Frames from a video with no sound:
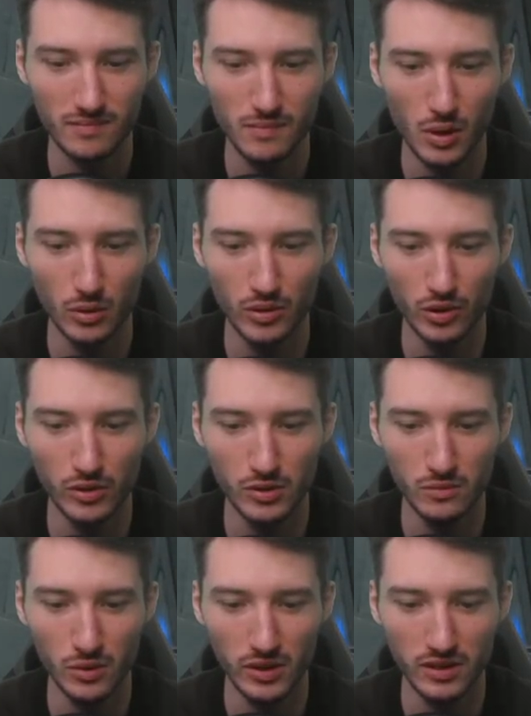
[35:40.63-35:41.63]
Opponent also
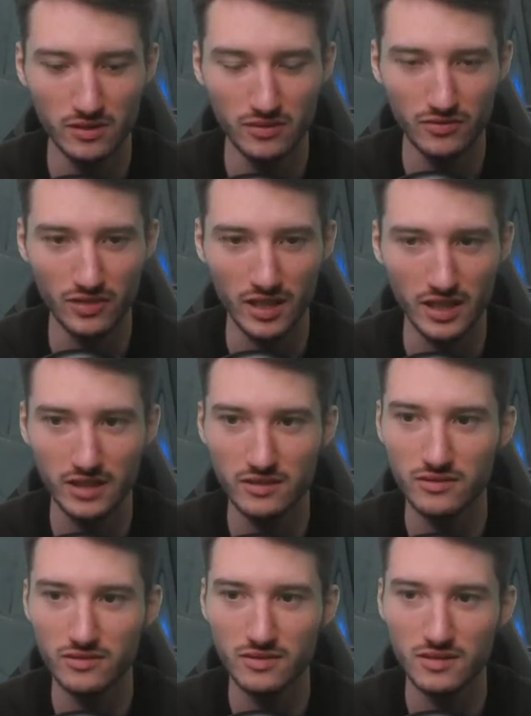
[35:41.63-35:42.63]
mulling into
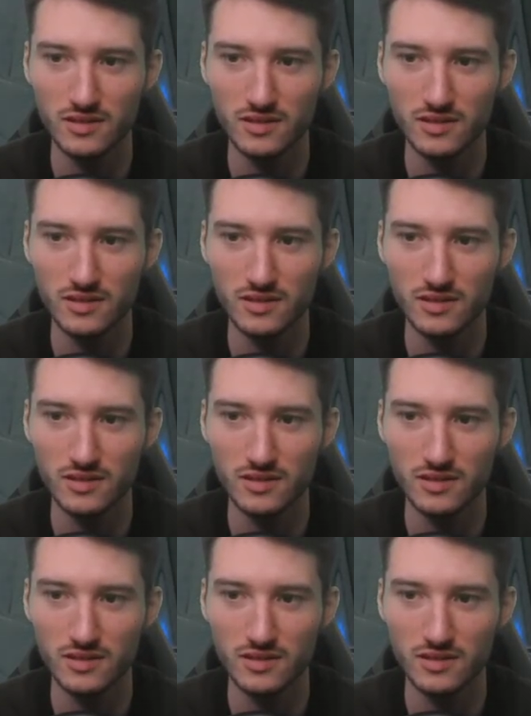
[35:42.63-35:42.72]
5.